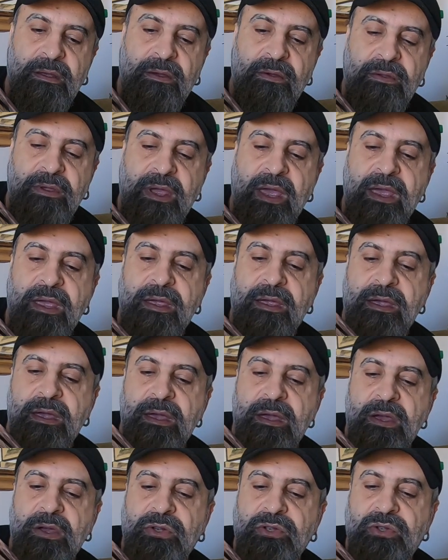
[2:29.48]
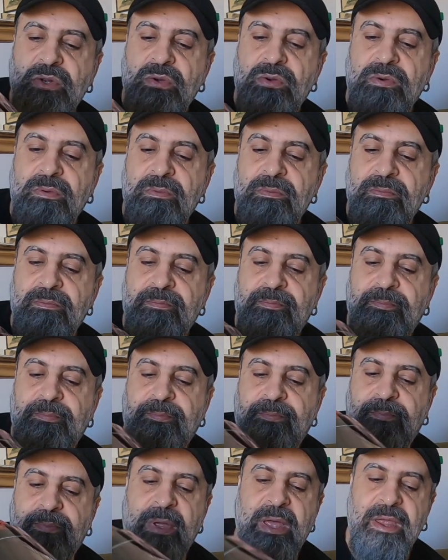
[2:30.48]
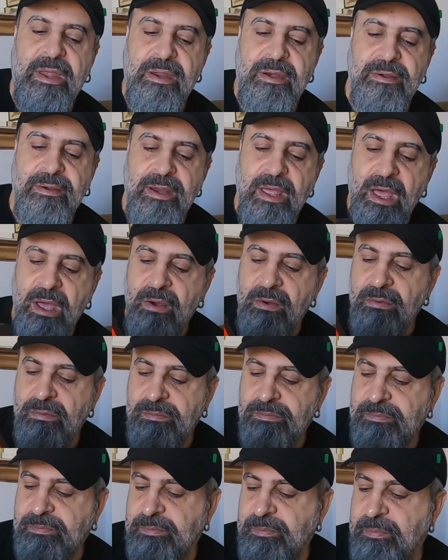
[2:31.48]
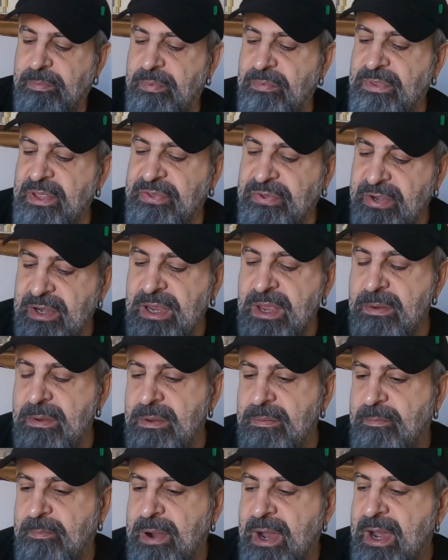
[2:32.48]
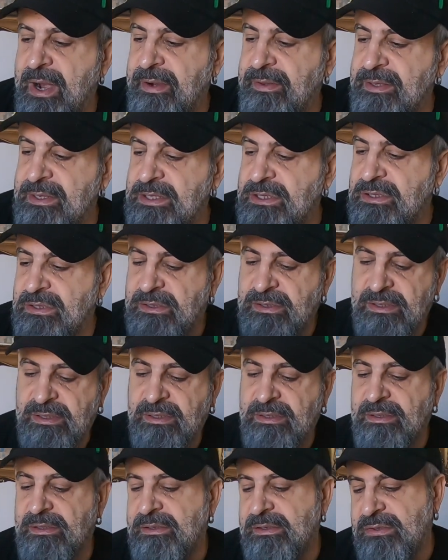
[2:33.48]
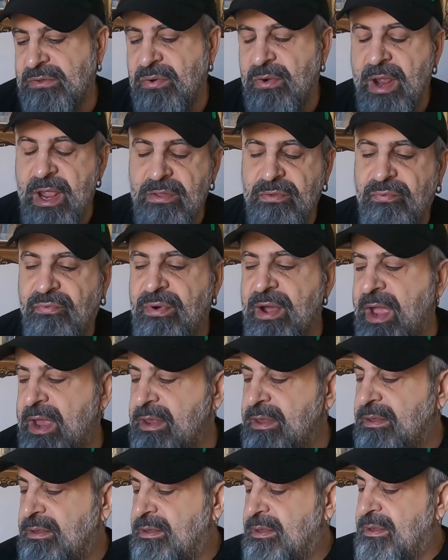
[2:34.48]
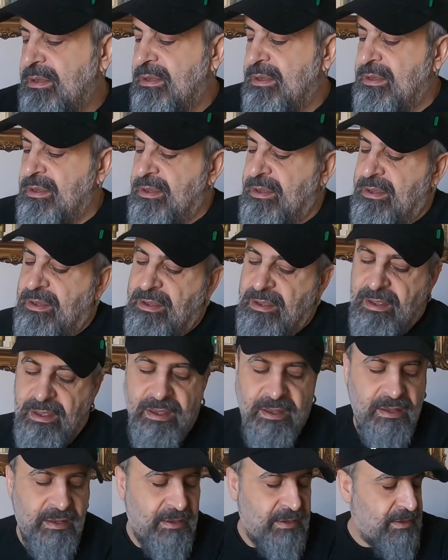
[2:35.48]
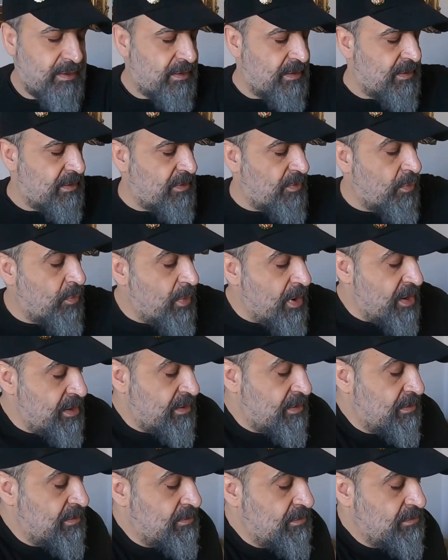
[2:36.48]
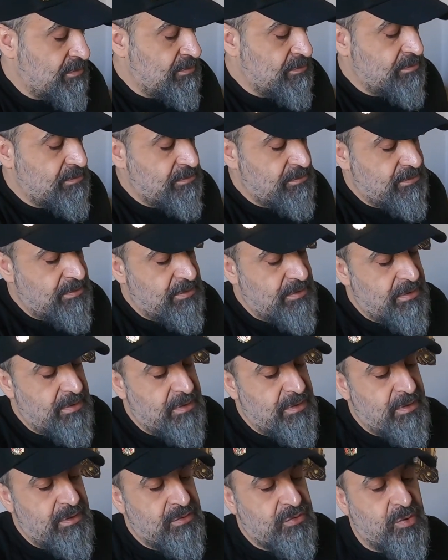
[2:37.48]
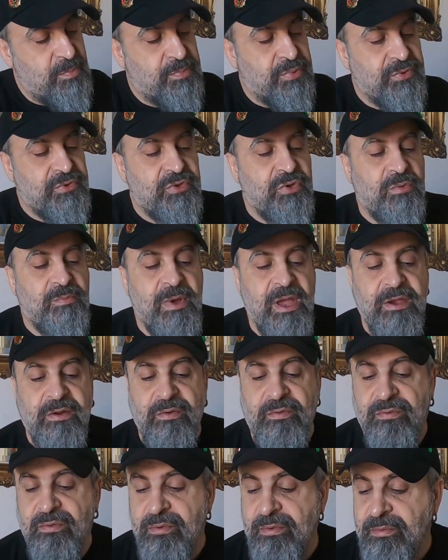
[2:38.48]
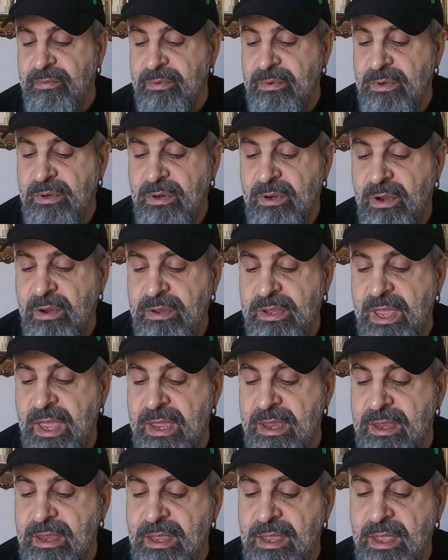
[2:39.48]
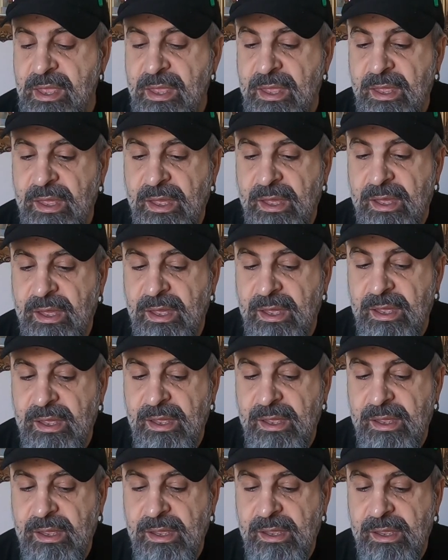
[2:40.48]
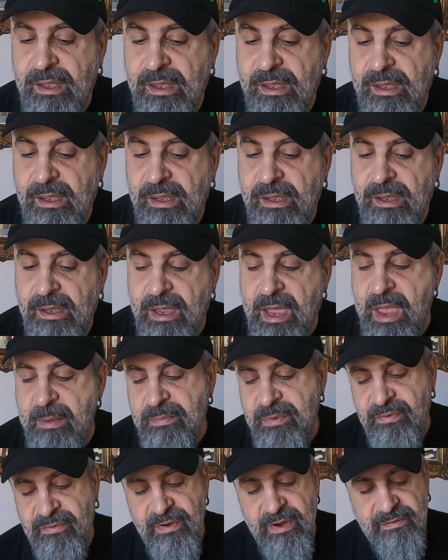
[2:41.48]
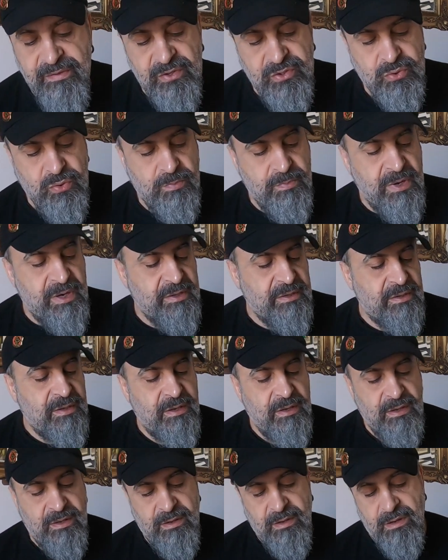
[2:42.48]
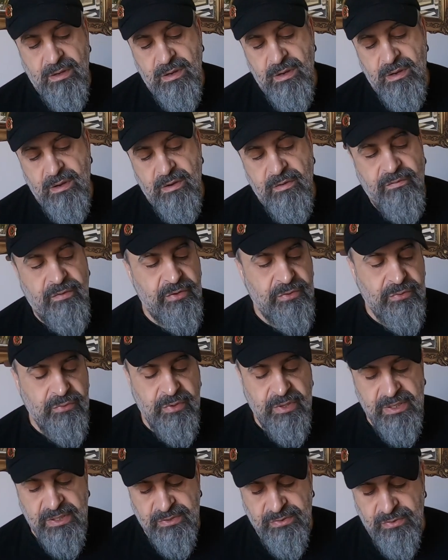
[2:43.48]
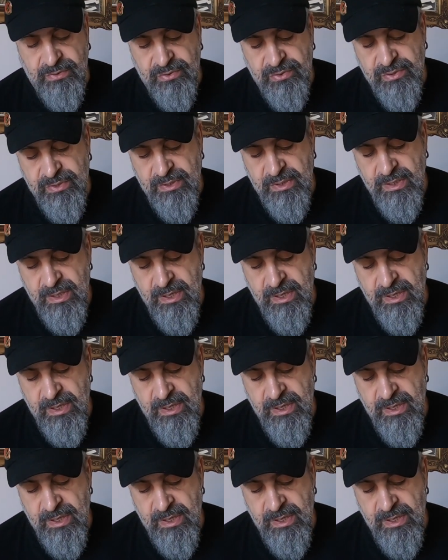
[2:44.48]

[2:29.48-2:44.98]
Okay, so uh, now the tricky part is try to find uh, where to put your microphone. Okay, uh, I prefer the Schuberth for two reasons.